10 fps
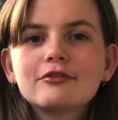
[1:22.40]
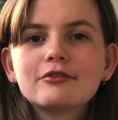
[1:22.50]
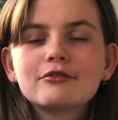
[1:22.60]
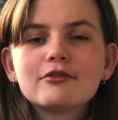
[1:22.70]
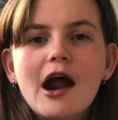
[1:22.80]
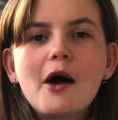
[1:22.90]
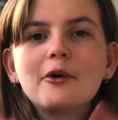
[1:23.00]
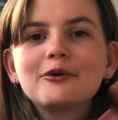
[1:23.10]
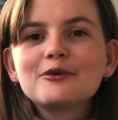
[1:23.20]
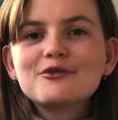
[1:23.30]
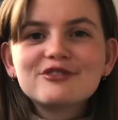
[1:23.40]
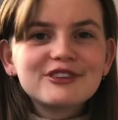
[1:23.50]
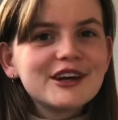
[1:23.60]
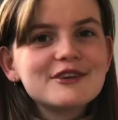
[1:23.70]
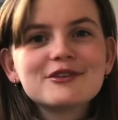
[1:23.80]
round
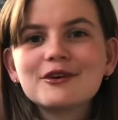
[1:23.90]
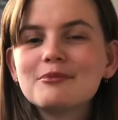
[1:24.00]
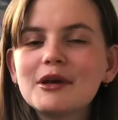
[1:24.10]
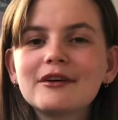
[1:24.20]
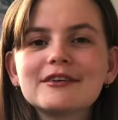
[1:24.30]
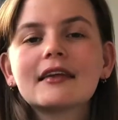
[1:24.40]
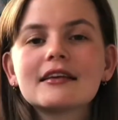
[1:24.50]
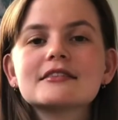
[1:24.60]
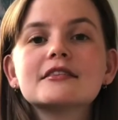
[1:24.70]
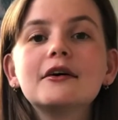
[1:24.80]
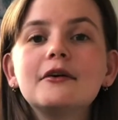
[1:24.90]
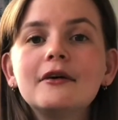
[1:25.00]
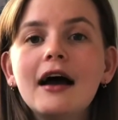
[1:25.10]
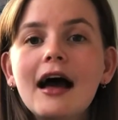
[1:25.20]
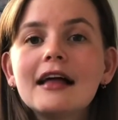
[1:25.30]
flavored meal.
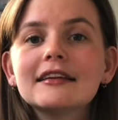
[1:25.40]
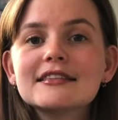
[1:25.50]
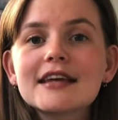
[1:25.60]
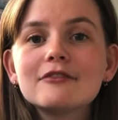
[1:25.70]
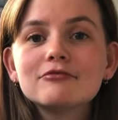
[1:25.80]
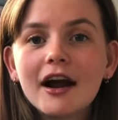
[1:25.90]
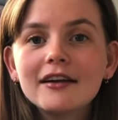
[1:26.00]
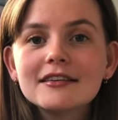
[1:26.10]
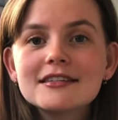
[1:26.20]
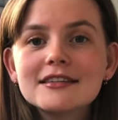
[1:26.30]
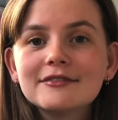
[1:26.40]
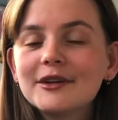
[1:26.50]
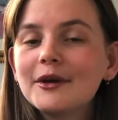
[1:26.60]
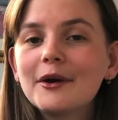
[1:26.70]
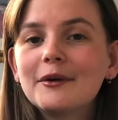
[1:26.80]
So let's get right into the
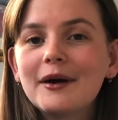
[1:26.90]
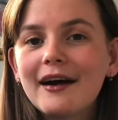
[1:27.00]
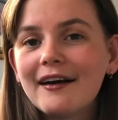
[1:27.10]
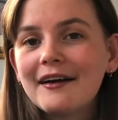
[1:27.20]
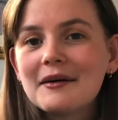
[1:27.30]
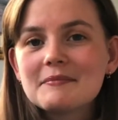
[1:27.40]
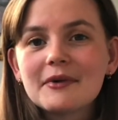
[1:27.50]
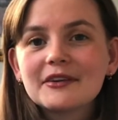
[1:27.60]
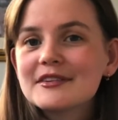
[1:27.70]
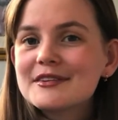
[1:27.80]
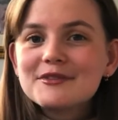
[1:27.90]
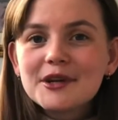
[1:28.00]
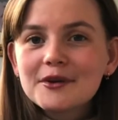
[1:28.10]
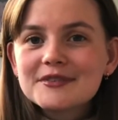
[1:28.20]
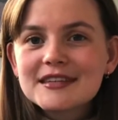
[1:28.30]
video,
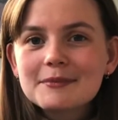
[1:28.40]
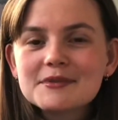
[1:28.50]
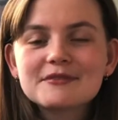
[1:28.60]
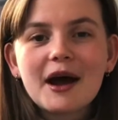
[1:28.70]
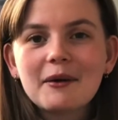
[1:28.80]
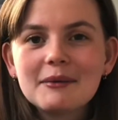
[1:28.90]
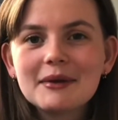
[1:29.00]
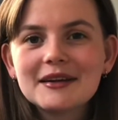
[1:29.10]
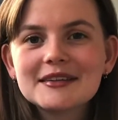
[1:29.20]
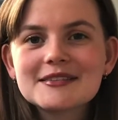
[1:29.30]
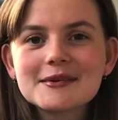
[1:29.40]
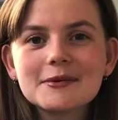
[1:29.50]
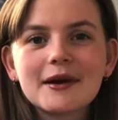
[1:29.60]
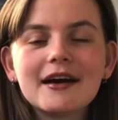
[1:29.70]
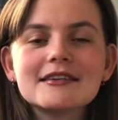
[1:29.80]
steps of how I made it, so
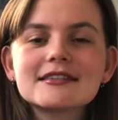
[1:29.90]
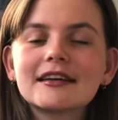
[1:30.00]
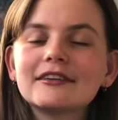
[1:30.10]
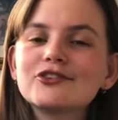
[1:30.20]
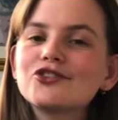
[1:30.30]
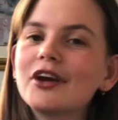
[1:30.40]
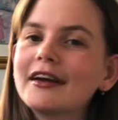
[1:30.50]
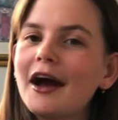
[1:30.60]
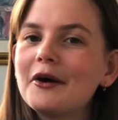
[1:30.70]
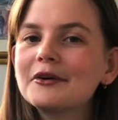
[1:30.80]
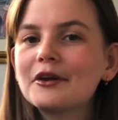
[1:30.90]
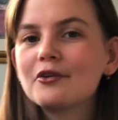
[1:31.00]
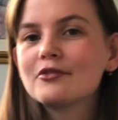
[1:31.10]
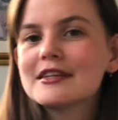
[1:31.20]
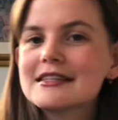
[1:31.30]
you guys can check out
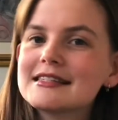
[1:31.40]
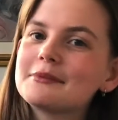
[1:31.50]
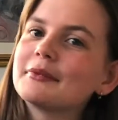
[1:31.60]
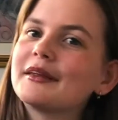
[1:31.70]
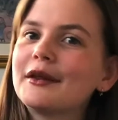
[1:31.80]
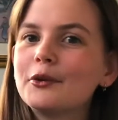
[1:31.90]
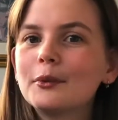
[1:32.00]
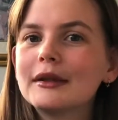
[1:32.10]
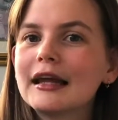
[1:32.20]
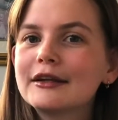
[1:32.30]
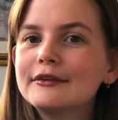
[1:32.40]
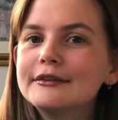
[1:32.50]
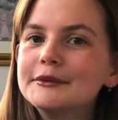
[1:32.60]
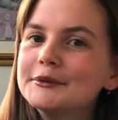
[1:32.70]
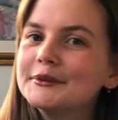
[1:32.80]
if this is something that you would like to
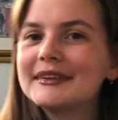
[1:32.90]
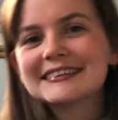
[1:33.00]
do.